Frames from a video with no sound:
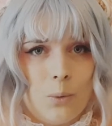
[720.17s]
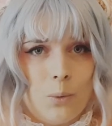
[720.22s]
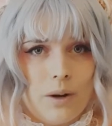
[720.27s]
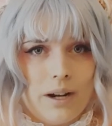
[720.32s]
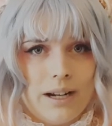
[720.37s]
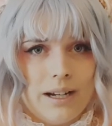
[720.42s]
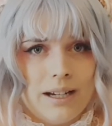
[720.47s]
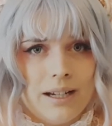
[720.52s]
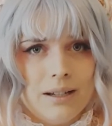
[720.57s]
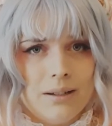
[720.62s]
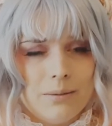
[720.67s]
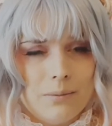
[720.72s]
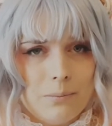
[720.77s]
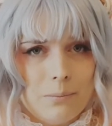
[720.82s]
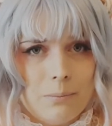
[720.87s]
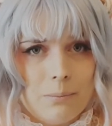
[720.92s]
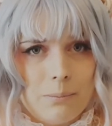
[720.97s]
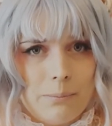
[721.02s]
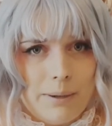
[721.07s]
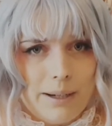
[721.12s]
away
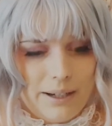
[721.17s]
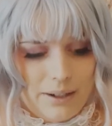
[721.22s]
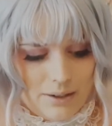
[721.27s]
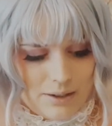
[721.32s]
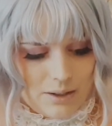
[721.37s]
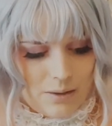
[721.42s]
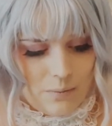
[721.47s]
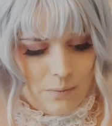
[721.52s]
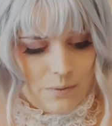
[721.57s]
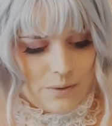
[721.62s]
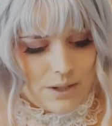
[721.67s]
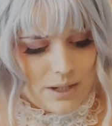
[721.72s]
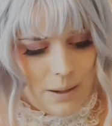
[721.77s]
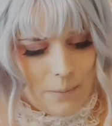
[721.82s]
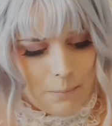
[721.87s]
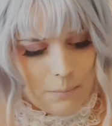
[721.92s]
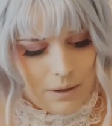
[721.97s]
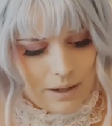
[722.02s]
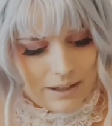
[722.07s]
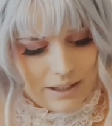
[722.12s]
because of
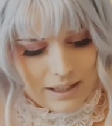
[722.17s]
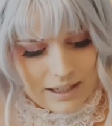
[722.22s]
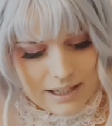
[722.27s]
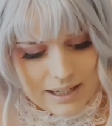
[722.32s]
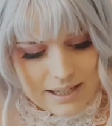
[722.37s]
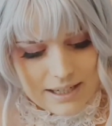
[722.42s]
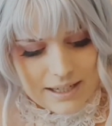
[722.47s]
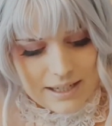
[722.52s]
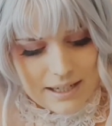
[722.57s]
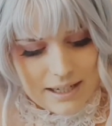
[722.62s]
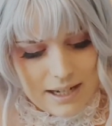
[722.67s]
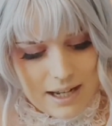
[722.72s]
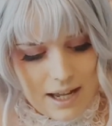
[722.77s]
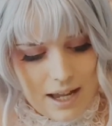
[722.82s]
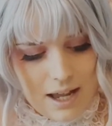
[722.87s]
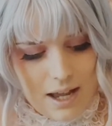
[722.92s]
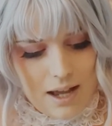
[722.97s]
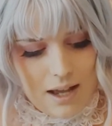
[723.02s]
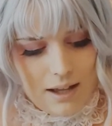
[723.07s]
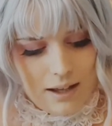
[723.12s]
somebody's
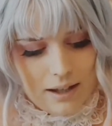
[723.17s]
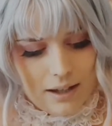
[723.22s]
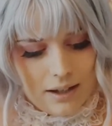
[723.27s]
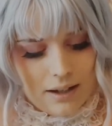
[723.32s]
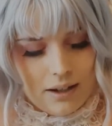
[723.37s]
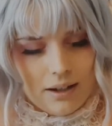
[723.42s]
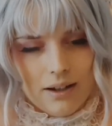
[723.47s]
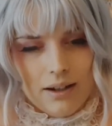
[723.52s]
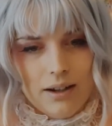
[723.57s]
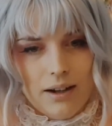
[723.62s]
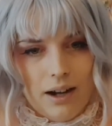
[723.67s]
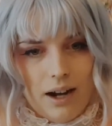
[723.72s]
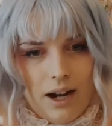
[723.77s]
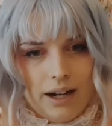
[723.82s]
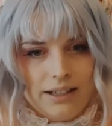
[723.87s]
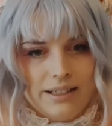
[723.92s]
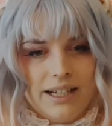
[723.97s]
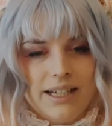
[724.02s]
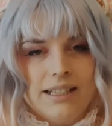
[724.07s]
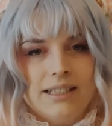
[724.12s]
uh,
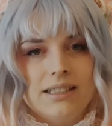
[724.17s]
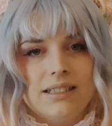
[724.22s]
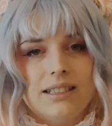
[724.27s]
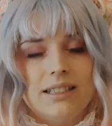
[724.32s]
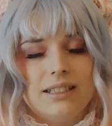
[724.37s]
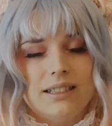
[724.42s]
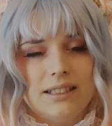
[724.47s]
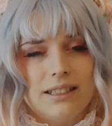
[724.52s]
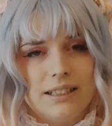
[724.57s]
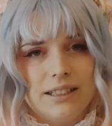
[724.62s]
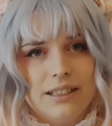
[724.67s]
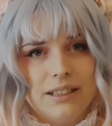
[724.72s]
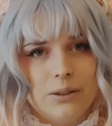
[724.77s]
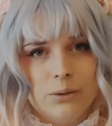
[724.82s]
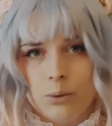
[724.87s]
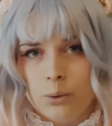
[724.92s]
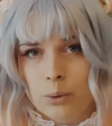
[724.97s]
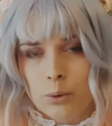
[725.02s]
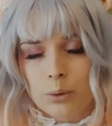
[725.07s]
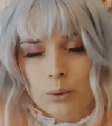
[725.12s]
identity
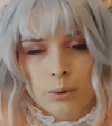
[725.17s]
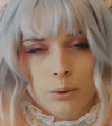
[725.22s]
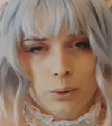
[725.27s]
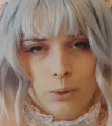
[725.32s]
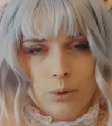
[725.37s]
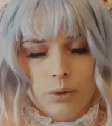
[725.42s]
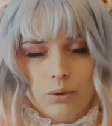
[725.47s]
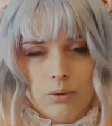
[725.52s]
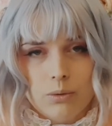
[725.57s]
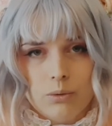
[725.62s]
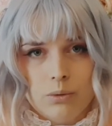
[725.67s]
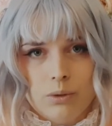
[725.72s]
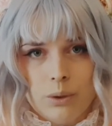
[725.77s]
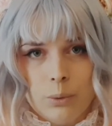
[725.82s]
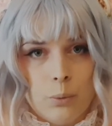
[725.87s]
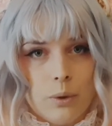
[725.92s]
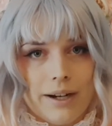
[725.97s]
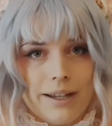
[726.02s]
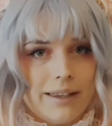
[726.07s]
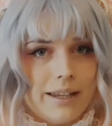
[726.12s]
or the
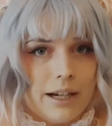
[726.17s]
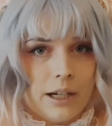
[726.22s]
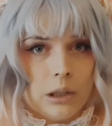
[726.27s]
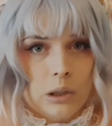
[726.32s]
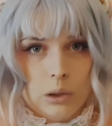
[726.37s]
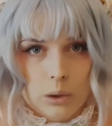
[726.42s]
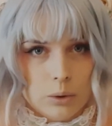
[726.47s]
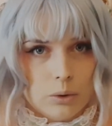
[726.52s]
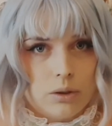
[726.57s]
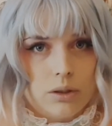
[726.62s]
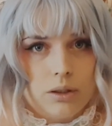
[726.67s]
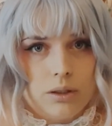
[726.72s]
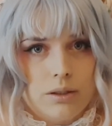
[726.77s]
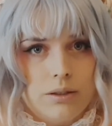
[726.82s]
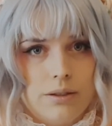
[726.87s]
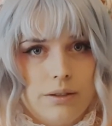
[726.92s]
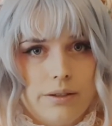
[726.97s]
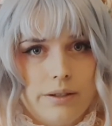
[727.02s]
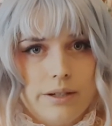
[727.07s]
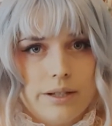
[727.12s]
way they look.
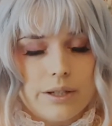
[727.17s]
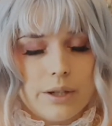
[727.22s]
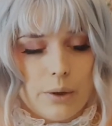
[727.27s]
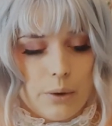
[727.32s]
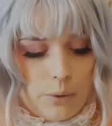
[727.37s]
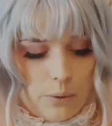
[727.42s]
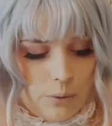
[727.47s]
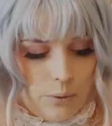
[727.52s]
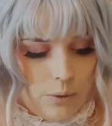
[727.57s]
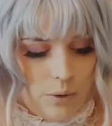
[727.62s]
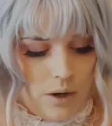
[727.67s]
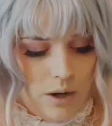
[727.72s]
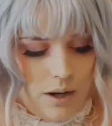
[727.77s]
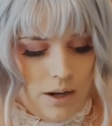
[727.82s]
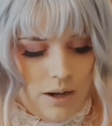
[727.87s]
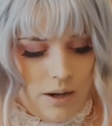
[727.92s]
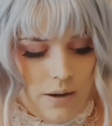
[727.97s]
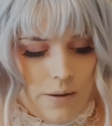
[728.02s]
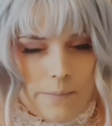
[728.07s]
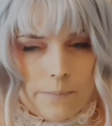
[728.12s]
So
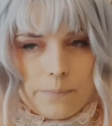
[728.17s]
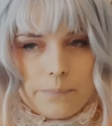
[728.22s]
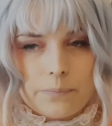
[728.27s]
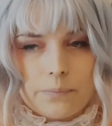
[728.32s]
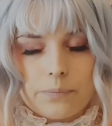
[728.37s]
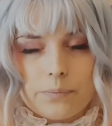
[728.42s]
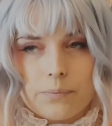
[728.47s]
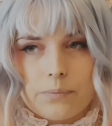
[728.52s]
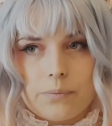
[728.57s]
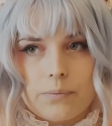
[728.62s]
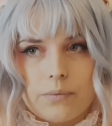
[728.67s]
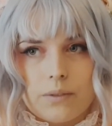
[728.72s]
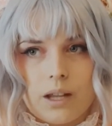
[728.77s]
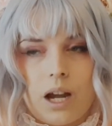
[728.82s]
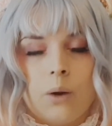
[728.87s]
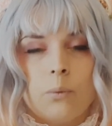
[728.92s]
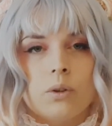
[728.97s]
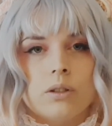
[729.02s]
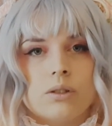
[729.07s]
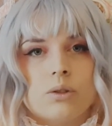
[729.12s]

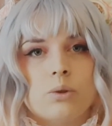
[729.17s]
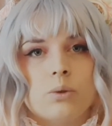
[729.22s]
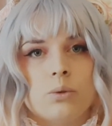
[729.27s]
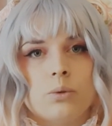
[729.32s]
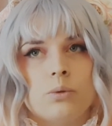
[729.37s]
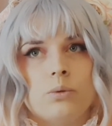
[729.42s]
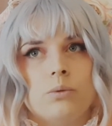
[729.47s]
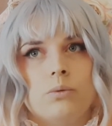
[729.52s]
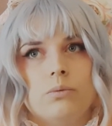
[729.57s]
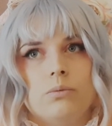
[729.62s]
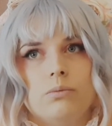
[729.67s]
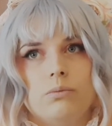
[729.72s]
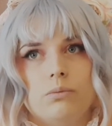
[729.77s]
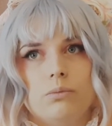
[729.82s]
I want to